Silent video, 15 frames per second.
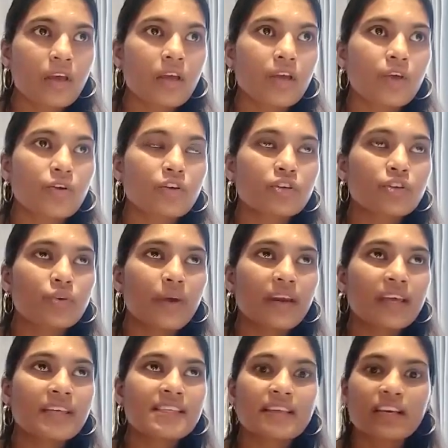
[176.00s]
you know
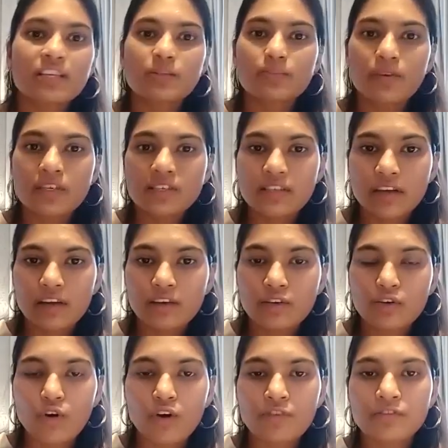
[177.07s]

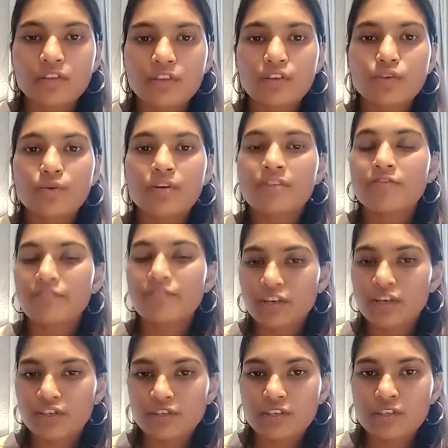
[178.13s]
26% of the new
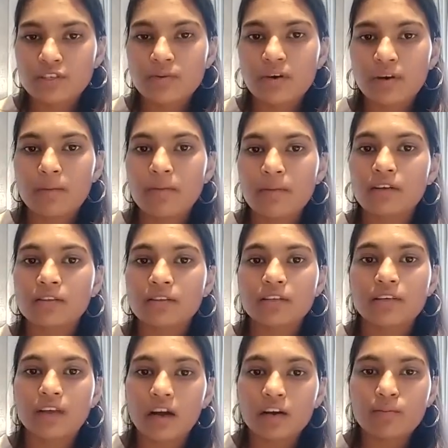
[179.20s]
infections were among the
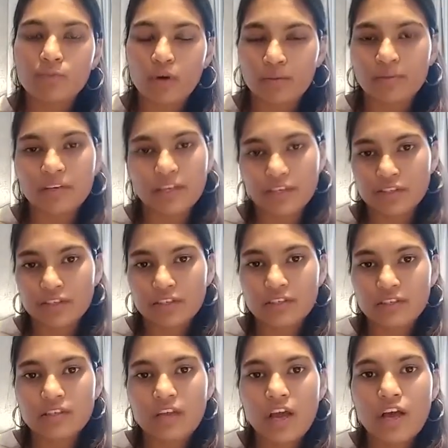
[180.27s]
young
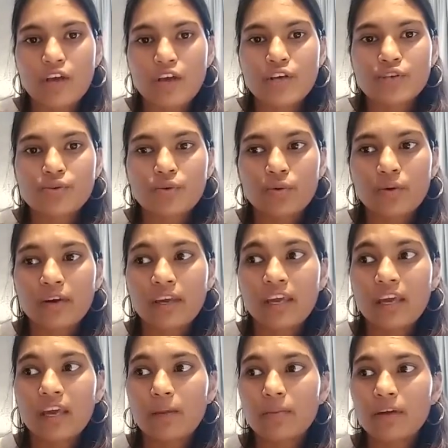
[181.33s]
population so
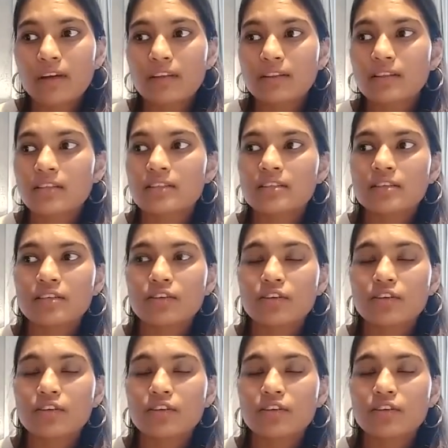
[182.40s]
keeping this,